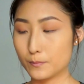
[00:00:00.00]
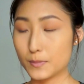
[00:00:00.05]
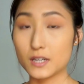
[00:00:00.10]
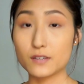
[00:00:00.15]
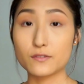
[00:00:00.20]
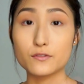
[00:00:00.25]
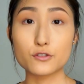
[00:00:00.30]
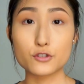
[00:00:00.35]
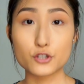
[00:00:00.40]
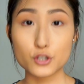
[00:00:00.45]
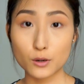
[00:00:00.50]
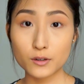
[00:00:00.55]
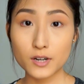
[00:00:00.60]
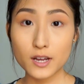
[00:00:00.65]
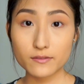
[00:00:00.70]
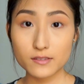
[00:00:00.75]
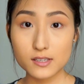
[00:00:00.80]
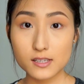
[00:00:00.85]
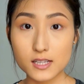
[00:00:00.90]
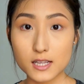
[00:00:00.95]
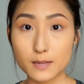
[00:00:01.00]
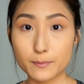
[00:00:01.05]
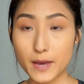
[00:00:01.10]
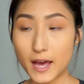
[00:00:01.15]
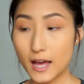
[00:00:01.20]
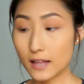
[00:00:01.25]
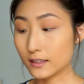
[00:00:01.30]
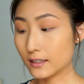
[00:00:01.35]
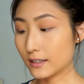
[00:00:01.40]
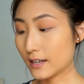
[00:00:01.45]
But if you don't have a Sleek
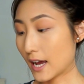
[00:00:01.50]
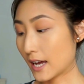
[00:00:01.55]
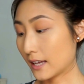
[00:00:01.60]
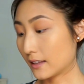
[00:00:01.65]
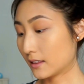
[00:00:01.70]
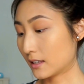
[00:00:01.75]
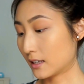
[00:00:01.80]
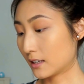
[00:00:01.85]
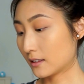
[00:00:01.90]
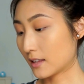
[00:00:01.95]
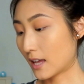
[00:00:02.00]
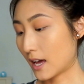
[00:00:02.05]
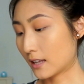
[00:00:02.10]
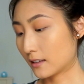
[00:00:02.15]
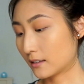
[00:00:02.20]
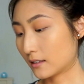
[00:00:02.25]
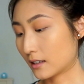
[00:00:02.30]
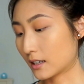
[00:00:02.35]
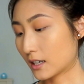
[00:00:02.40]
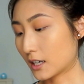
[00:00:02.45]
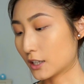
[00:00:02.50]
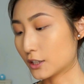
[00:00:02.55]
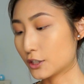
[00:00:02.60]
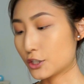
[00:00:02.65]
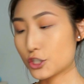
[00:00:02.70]
palette, I think that the color